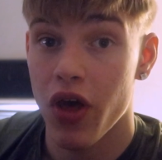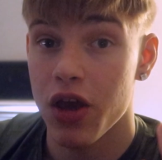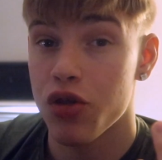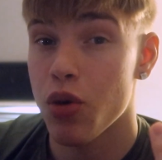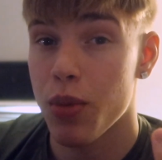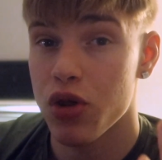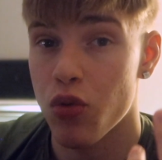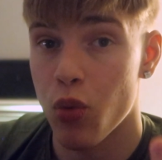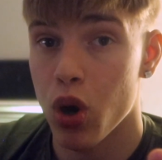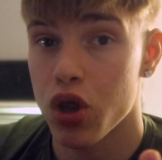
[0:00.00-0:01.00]
Thank you so much
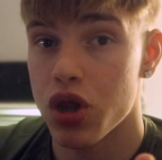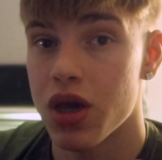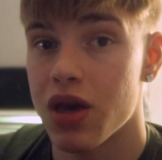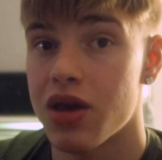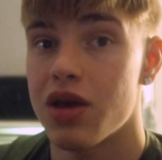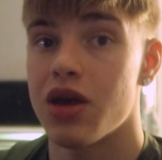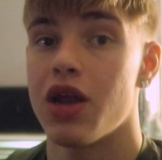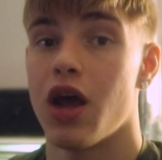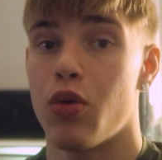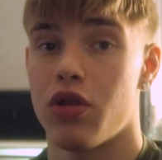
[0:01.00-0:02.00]
for watching,
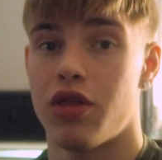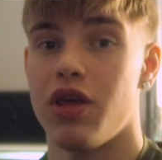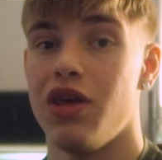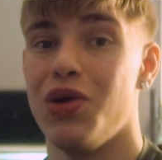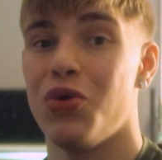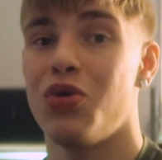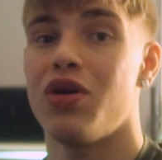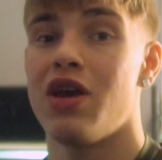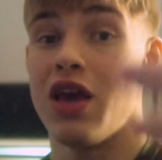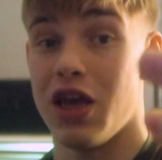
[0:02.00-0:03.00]
and I will see you
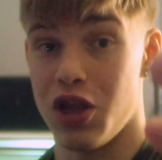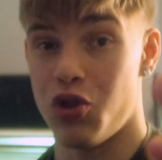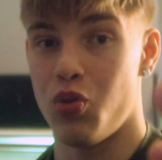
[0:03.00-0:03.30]
in